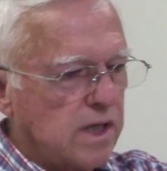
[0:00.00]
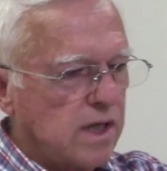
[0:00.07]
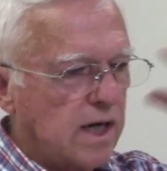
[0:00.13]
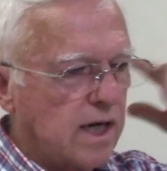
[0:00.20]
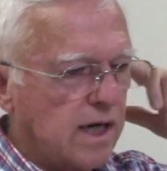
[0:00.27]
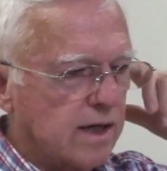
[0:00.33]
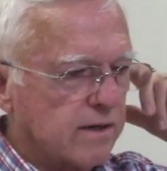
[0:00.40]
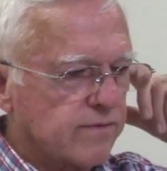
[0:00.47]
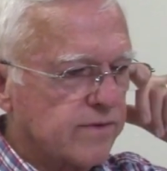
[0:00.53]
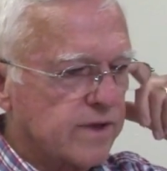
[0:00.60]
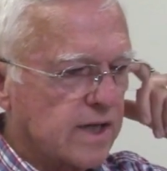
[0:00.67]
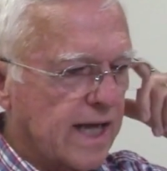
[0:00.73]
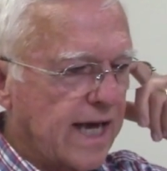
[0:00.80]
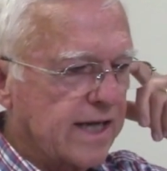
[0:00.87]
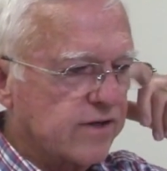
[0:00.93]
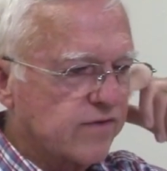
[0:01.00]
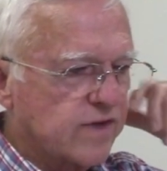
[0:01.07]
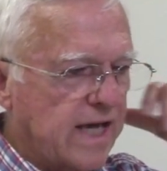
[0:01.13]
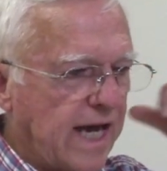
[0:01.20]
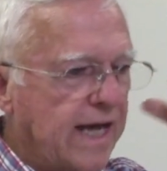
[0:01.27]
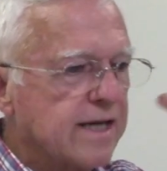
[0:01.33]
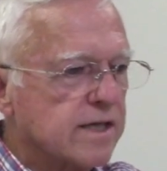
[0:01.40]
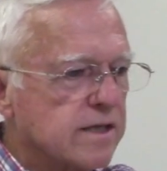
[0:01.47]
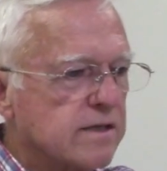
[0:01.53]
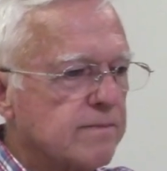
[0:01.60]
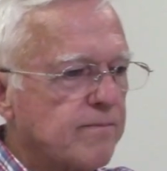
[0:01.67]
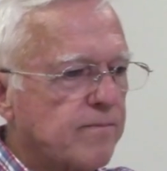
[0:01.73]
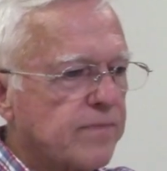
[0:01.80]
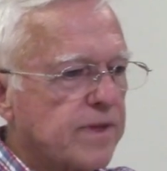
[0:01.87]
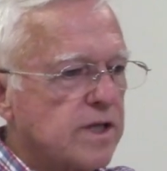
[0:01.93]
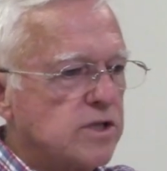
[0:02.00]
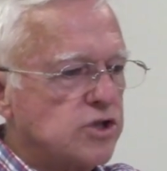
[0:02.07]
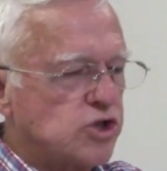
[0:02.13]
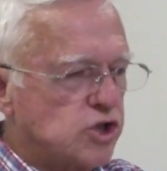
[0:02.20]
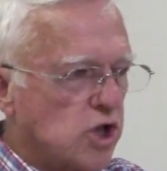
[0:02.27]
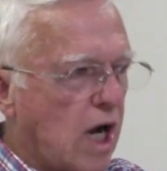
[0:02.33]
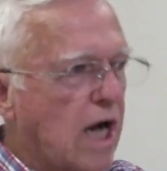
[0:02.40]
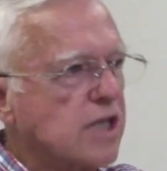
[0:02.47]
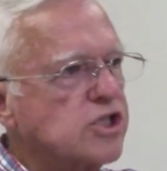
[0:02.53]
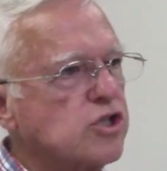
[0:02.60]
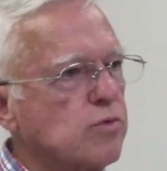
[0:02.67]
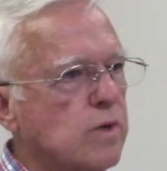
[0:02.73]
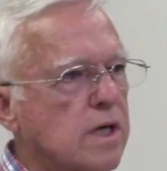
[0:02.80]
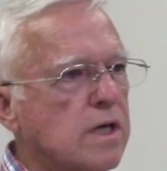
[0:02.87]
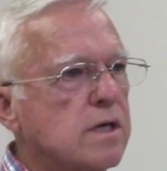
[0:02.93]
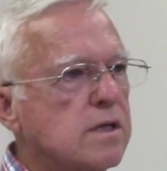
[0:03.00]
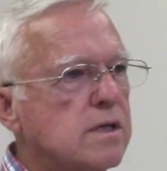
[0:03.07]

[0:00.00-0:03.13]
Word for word: uh, the land of Canaan, Joshua